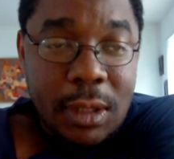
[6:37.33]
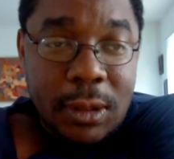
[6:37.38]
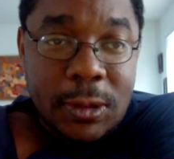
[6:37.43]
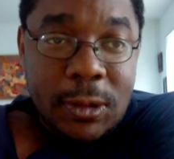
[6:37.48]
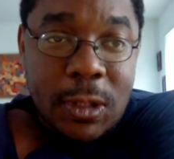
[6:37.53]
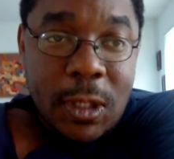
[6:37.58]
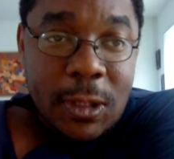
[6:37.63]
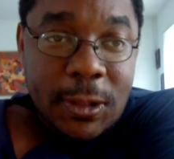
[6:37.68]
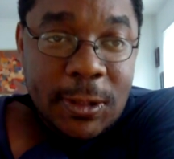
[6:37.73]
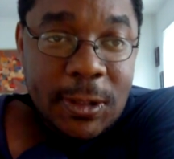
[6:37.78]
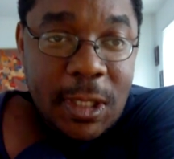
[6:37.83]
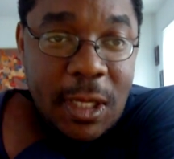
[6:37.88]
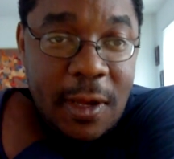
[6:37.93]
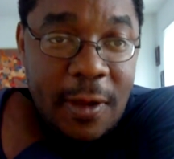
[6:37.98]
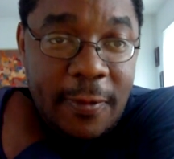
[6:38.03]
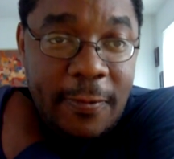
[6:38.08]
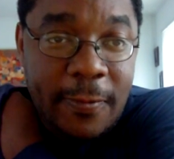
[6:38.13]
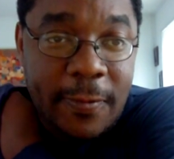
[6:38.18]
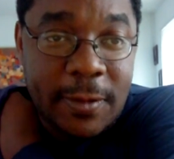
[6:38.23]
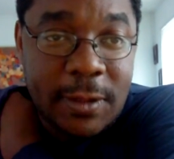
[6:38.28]
saw
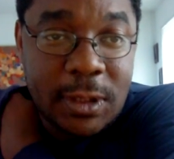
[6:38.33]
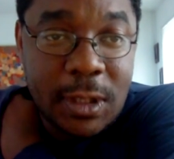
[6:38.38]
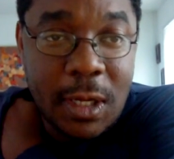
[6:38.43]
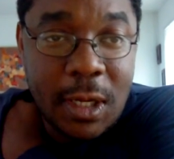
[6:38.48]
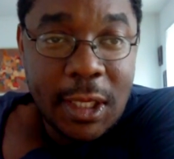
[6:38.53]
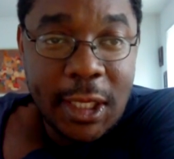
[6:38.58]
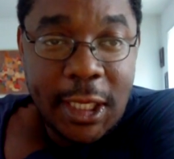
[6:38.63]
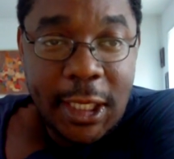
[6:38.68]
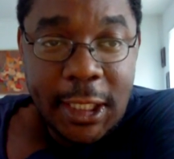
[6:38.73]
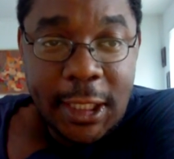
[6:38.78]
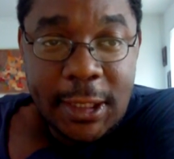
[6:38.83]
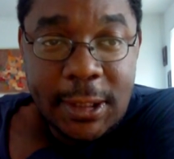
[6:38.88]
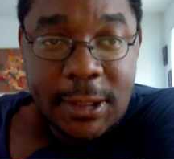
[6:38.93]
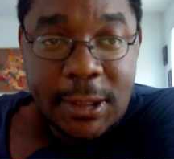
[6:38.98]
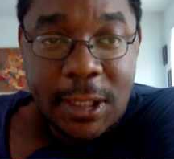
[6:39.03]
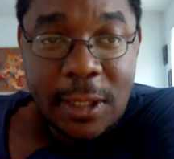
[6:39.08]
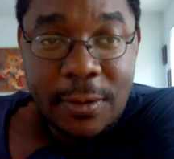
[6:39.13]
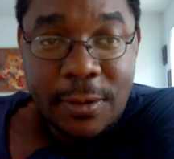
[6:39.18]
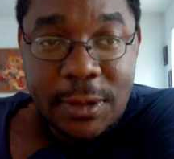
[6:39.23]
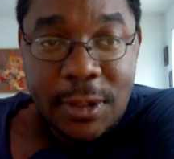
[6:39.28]
Seth, saw
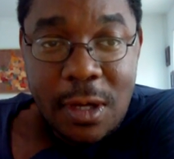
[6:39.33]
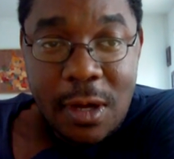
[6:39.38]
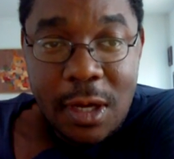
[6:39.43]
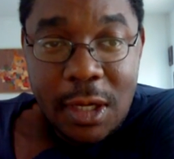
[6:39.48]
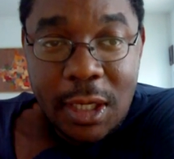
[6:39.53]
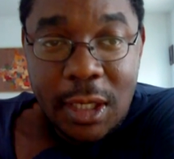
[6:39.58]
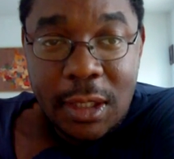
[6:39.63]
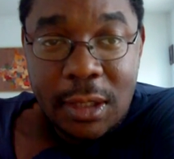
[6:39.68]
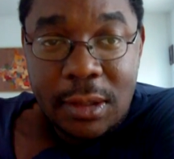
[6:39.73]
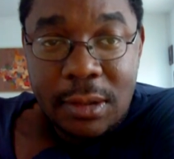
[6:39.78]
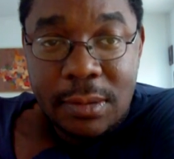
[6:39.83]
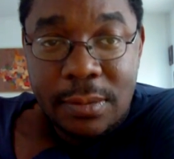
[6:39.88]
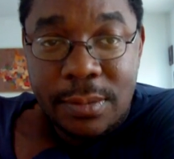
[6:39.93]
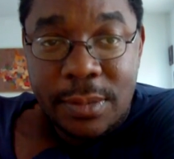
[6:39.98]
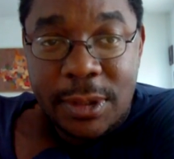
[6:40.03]
Keats, they were talking,